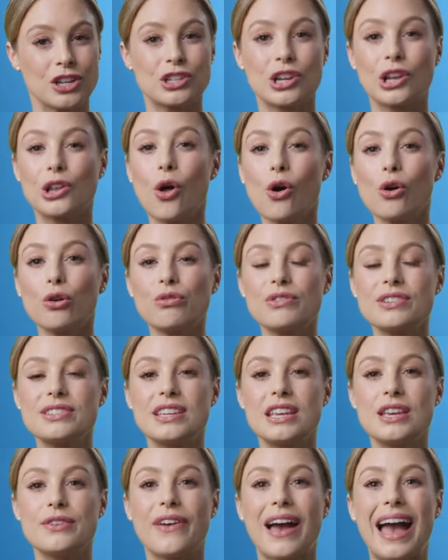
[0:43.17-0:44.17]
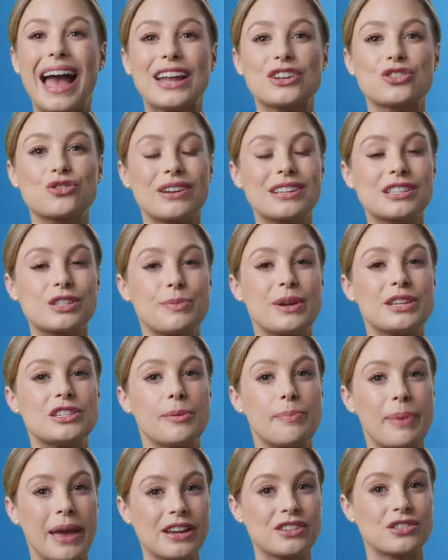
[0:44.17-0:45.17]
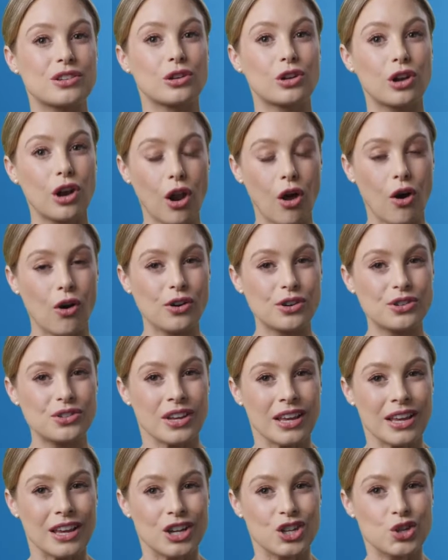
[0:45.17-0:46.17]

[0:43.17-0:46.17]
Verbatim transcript: to lock receiver and transmitter pixel clocks